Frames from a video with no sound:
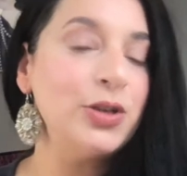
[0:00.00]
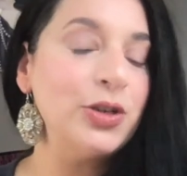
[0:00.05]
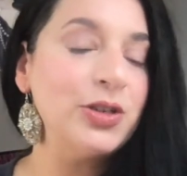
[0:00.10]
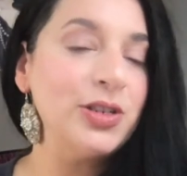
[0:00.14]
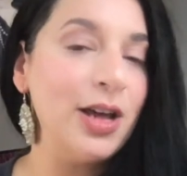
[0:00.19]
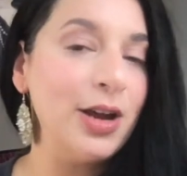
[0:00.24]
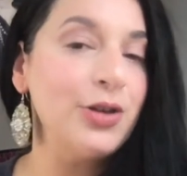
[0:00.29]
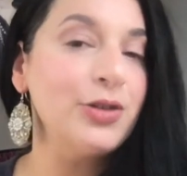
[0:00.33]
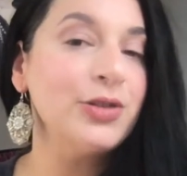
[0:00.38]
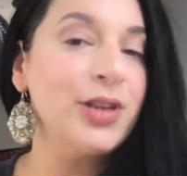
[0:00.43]
to
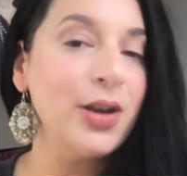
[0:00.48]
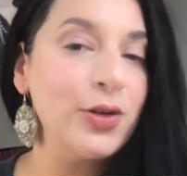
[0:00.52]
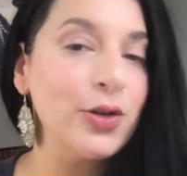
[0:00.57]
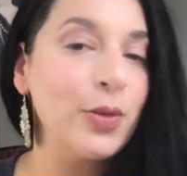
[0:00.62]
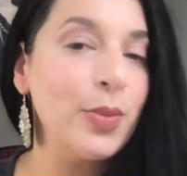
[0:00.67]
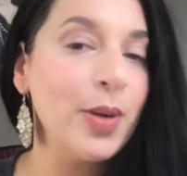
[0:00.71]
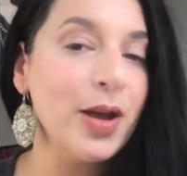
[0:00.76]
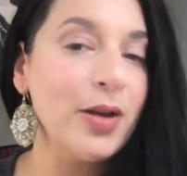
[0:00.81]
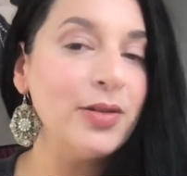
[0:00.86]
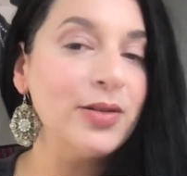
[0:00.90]
understand our
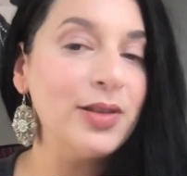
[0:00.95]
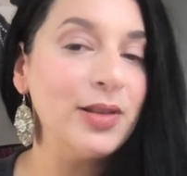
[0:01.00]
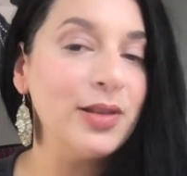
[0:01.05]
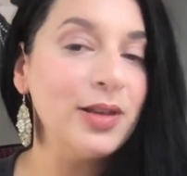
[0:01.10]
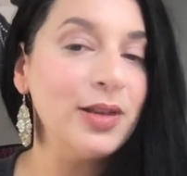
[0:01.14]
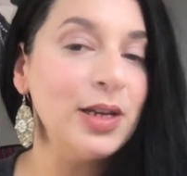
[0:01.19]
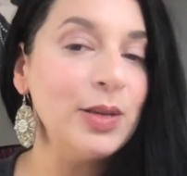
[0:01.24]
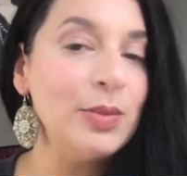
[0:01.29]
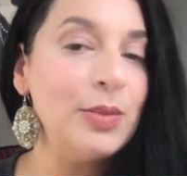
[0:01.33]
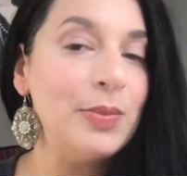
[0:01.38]
parents a
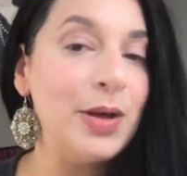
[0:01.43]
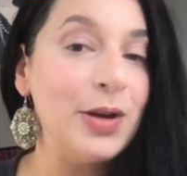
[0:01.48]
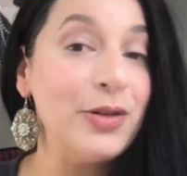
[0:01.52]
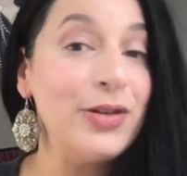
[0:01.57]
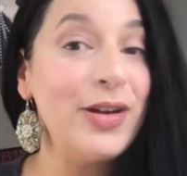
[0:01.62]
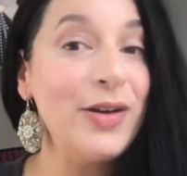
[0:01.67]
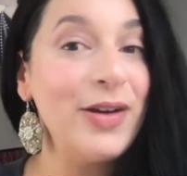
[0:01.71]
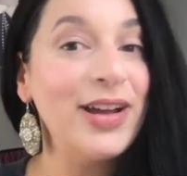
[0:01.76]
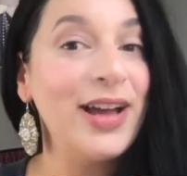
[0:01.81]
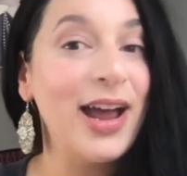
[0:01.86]
little bit better.
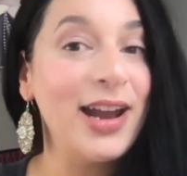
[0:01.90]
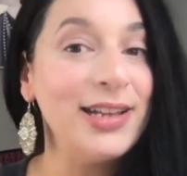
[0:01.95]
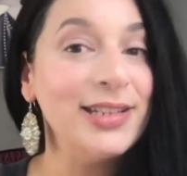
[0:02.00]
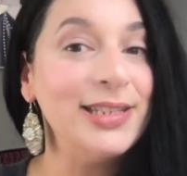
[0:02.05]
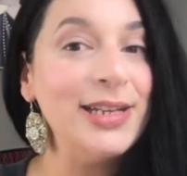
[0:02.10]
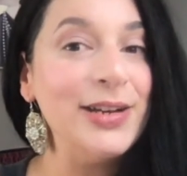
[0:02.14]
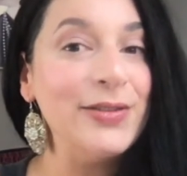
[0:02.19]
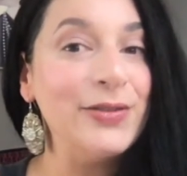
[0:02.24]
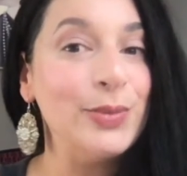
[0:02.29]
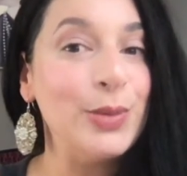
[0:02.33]
Now I kind of
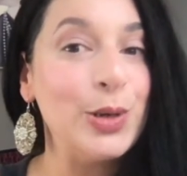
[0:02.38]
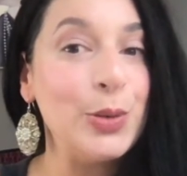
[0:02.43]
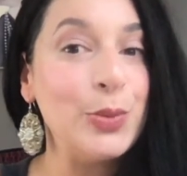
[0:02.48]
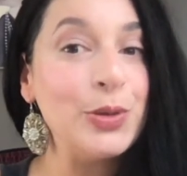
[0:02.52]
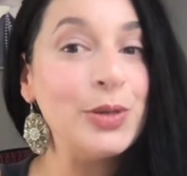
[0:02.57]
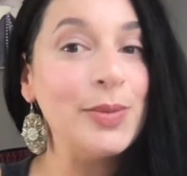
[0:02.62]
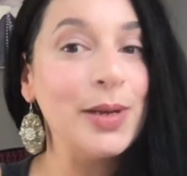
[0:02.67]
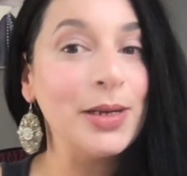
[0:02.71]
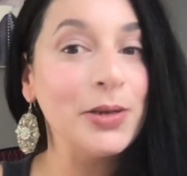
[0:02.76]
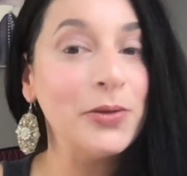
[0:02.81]
see it from her
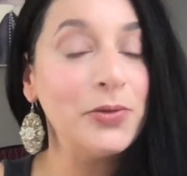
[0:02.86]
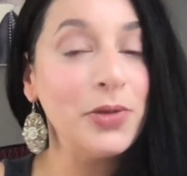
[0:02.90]
perspective.